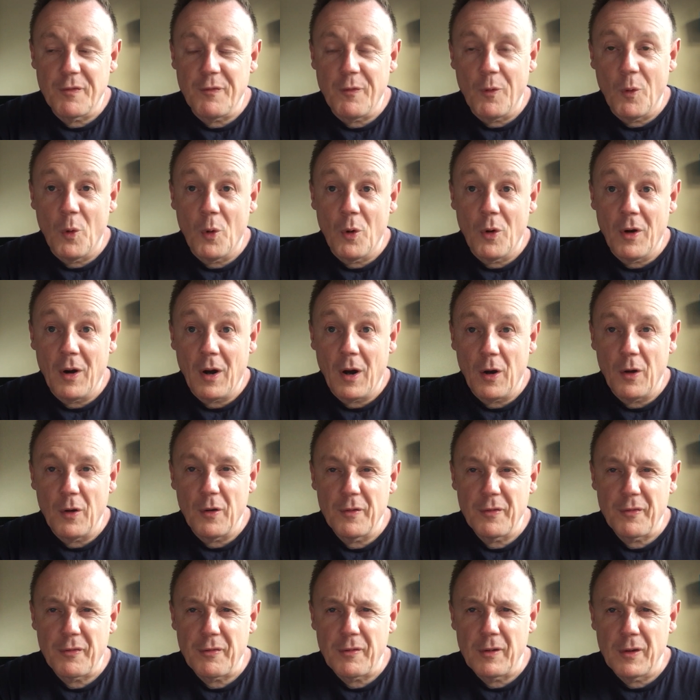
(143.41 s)

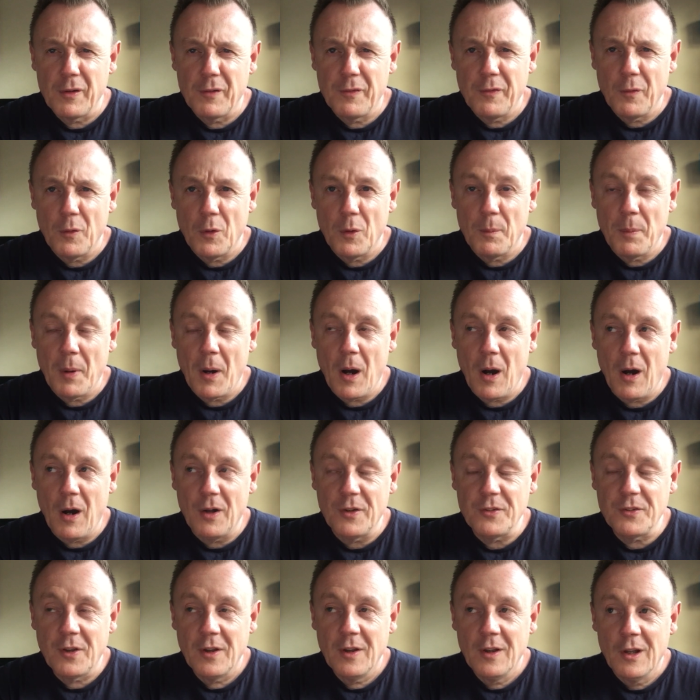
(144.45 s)
or 4
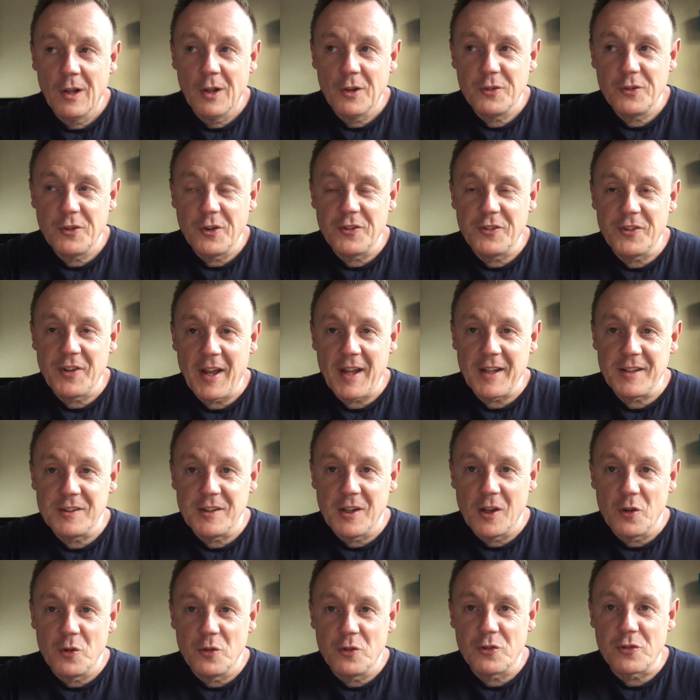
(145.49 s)
parts to 10
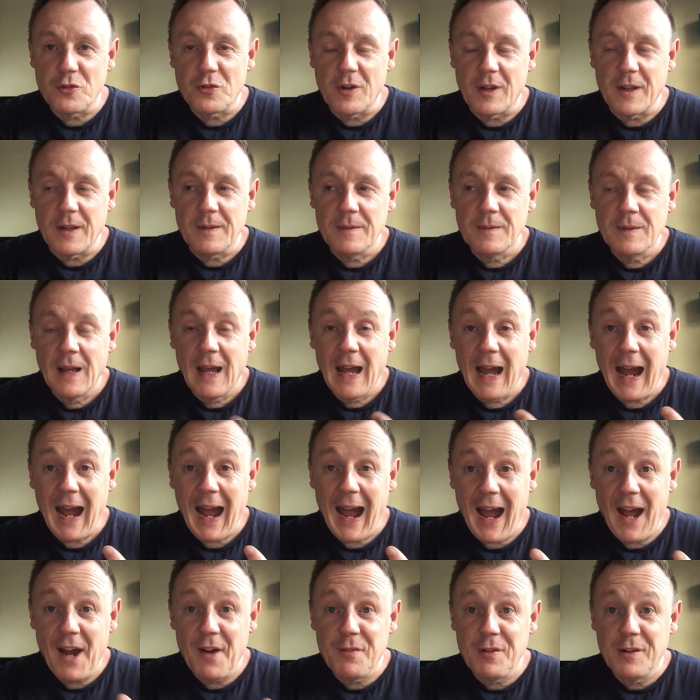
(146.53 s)
New Street.
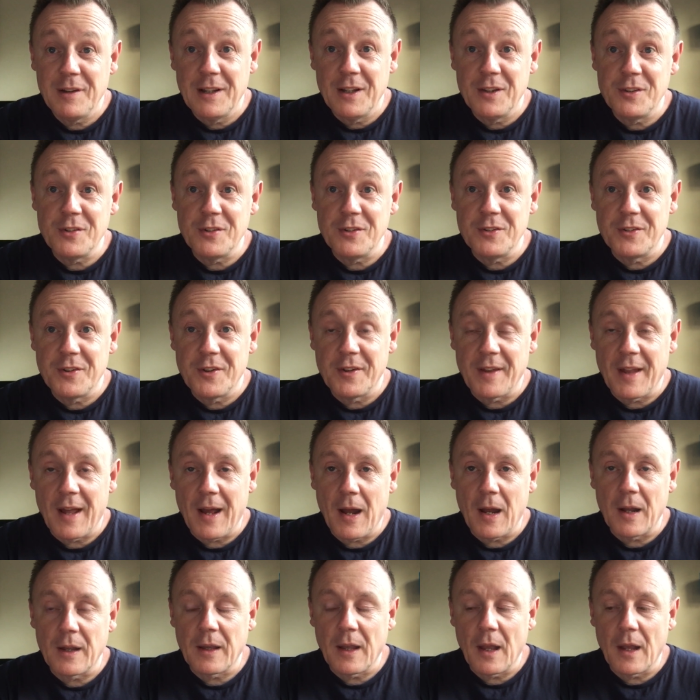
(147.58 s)
Have a listen to
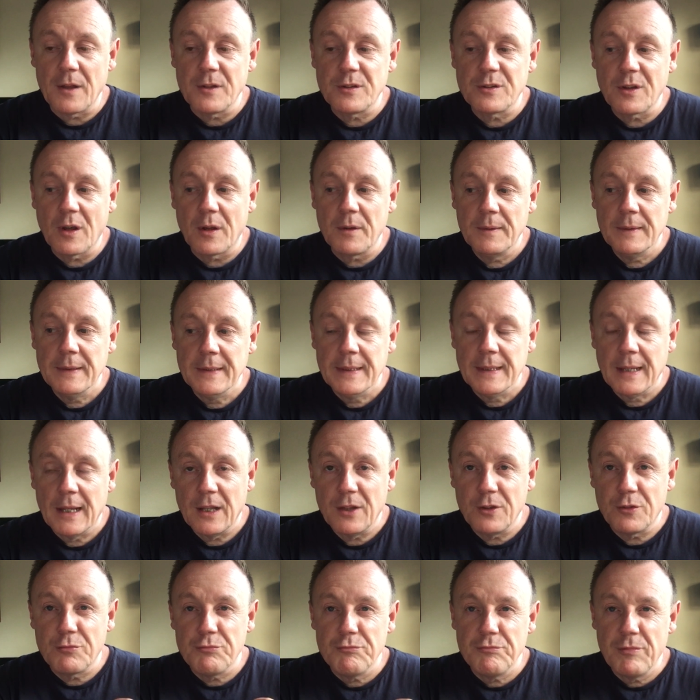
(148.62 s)
that, okay? So
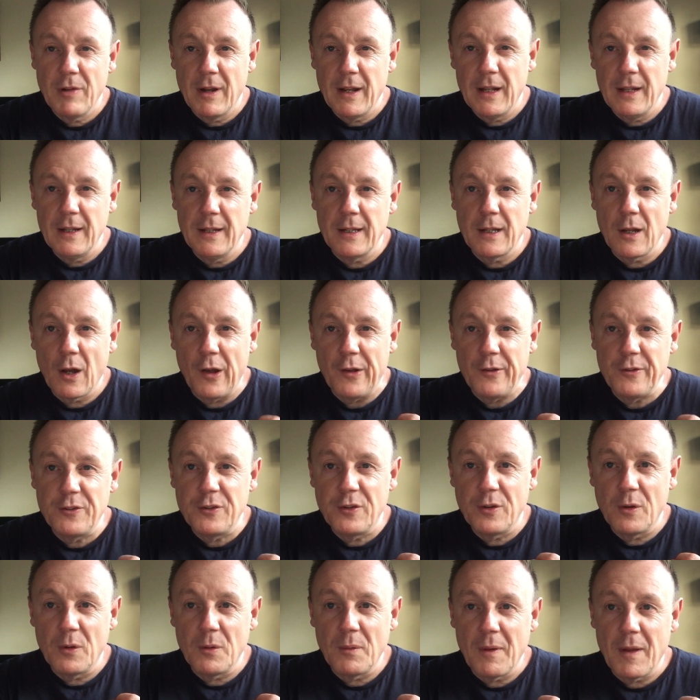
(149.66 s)
it's really going
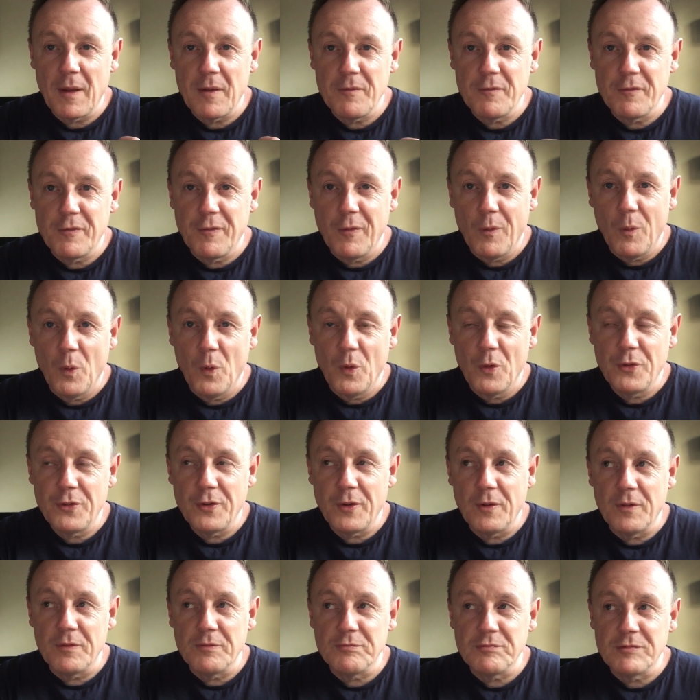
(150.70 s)
to enforce
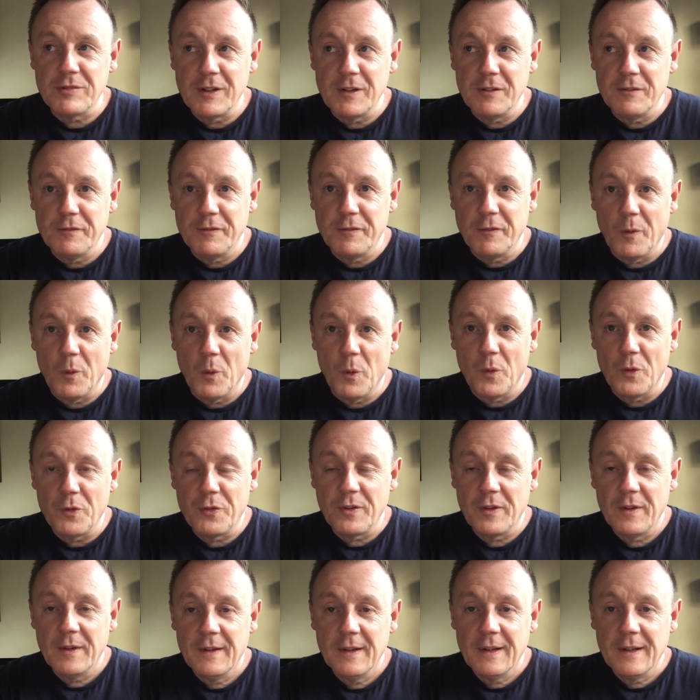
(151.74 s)
and
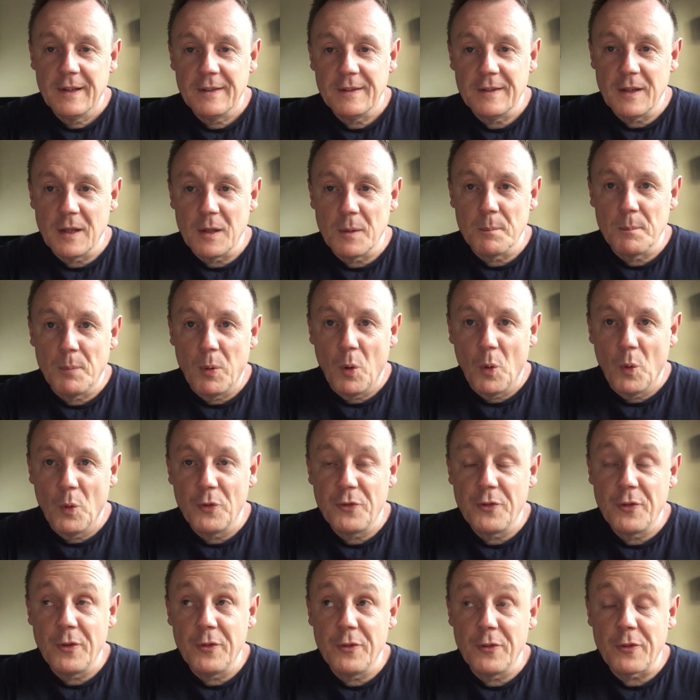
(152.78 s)
reinforce the
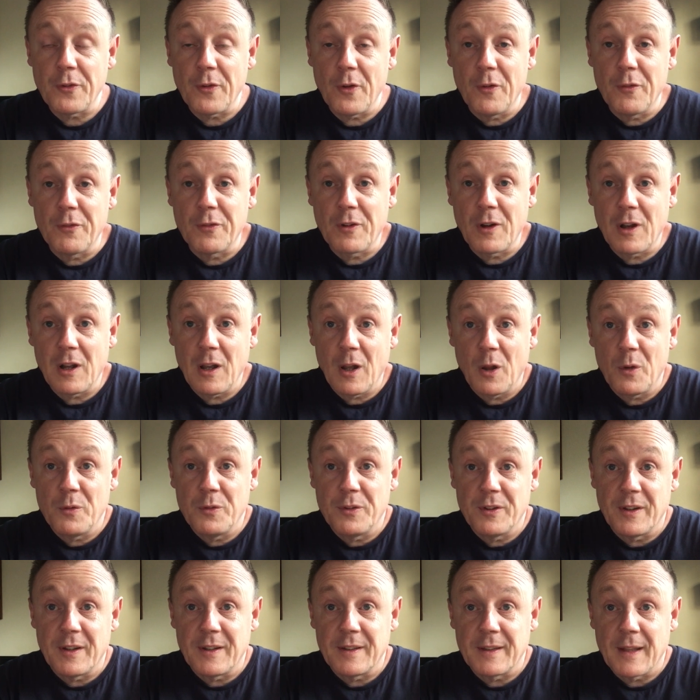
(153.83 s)
importance of
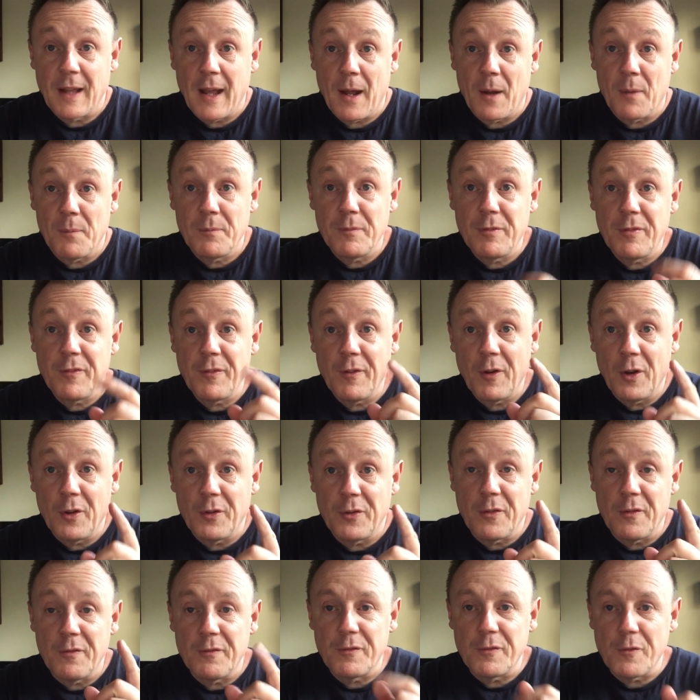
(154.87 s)
closing down
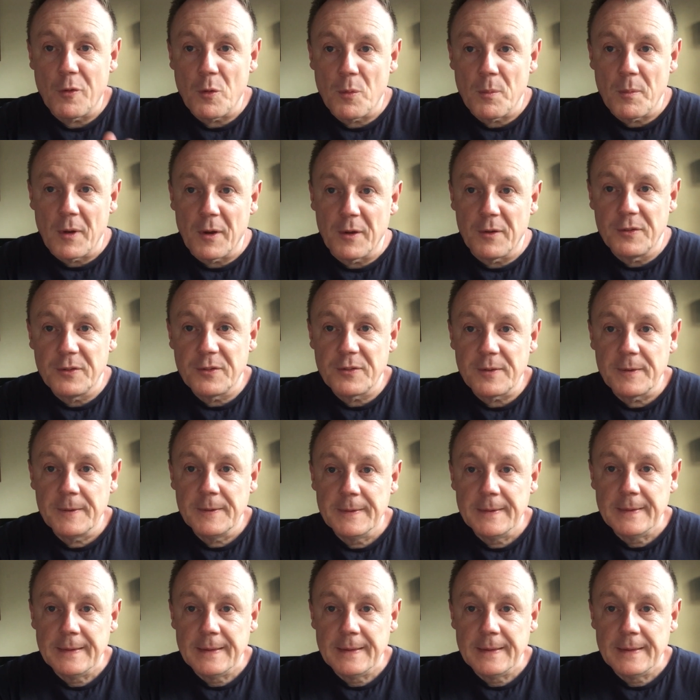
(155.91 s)
first and foremost.